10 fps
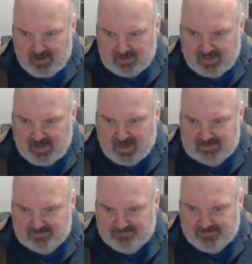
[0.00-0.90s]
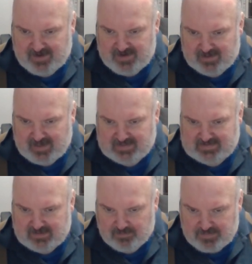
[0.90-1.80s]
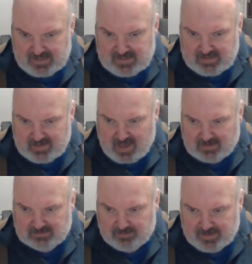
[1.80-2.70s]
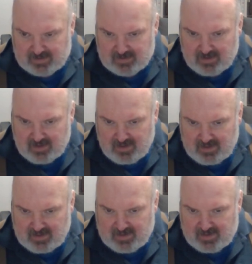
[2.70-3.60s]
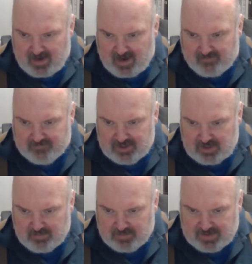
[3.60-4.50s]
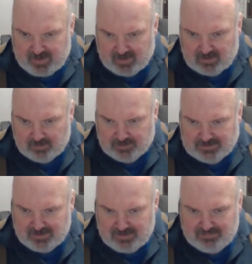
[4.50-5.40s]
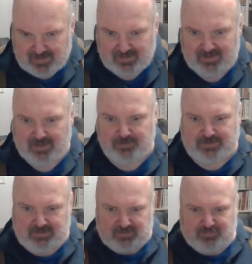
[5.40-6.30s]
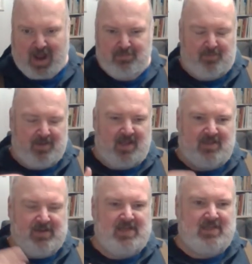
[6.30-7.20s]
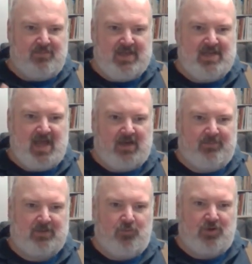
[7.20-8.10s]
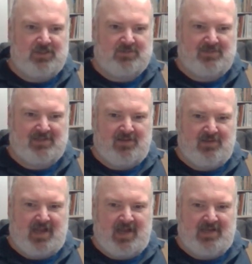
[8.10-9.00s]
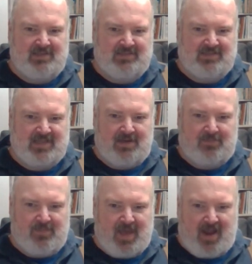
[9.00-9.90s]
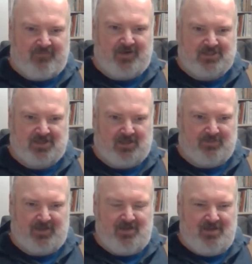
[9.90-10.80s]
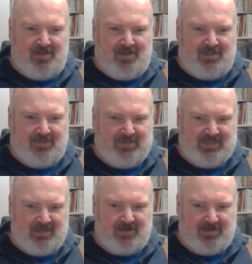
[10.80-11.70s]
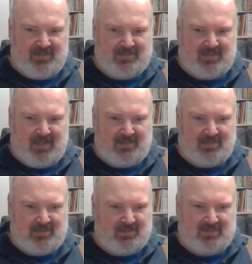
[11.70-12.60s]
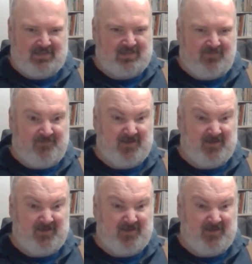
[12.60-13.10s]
against the mean element in every human being. In other words, there's a problem. And the mean element, the worst. This is not the average element. The mean here is that this is the